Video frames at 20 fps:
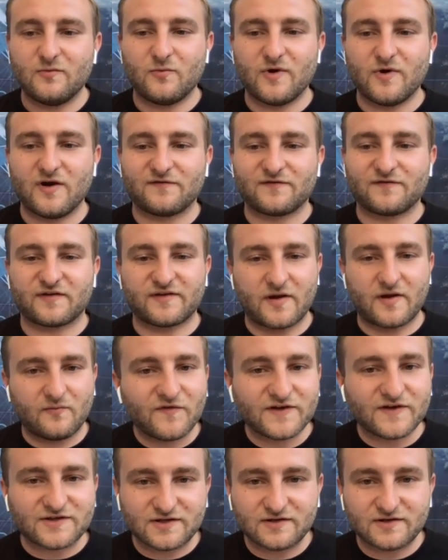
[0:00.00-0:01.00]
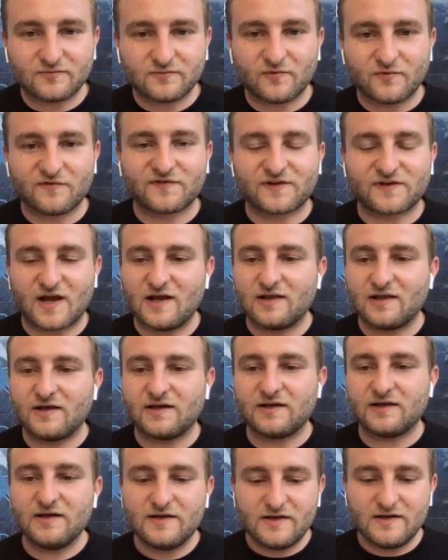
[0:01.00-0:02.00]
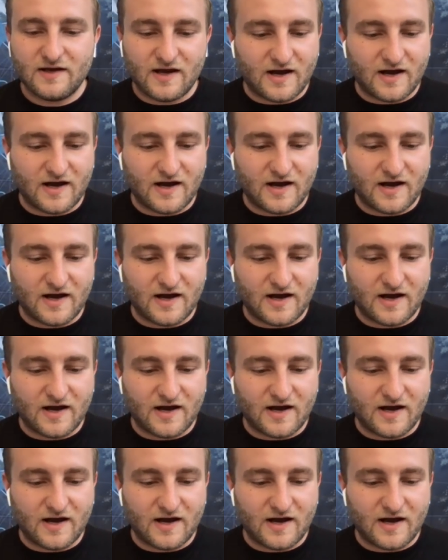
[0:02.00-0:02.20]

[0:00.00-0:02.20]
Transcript: We have the same vision with scaling.